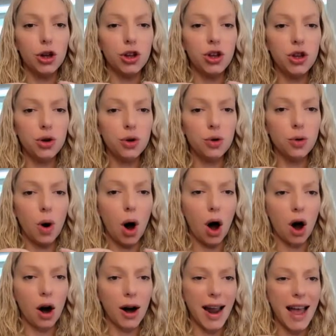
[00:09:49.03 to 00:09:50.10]
You
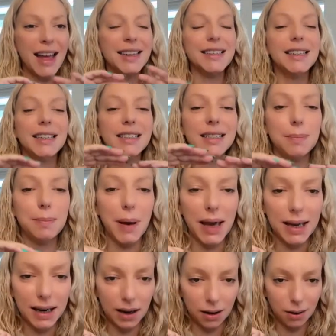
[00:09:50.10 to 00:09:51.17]
are
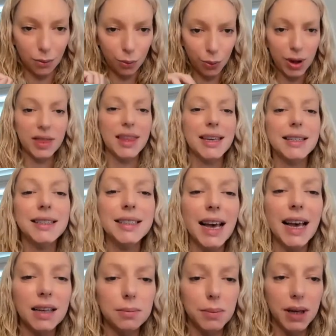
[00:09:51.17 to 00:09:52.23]
anticipating with
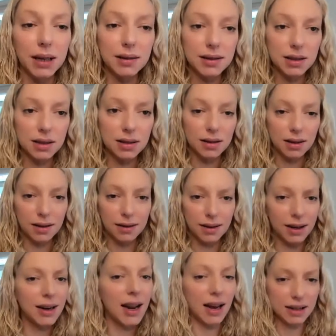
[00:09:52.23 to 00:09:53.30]
excitement
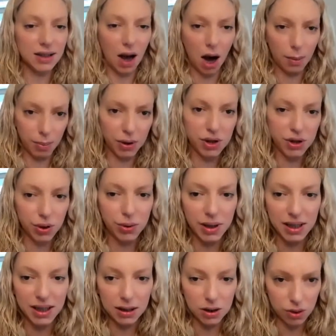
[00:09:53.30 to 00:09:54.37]
the next
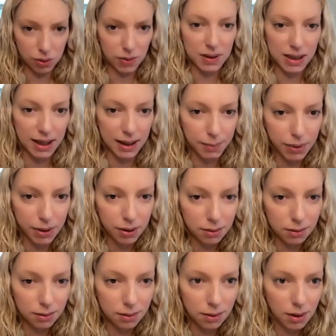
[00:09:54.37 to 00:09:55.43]
opportunity to sleep.
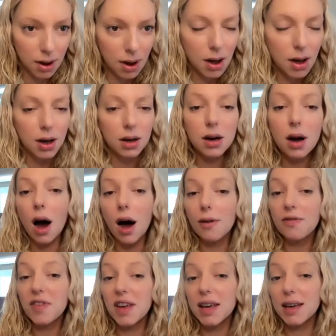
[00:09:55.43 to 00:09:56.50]

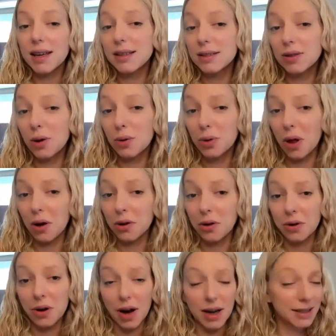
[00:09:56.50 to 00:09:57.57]
Coffee is no
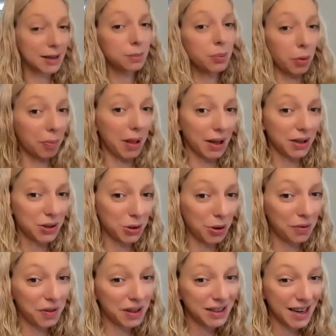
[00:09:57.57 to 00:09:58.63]
longer a simple pleasure
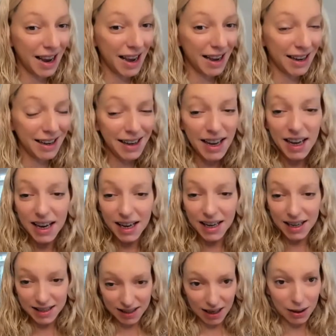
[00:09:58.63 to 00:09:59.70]
of the day.
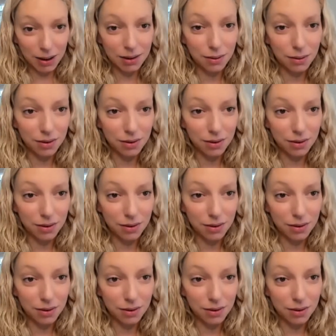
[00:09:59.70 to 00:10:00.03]
It is a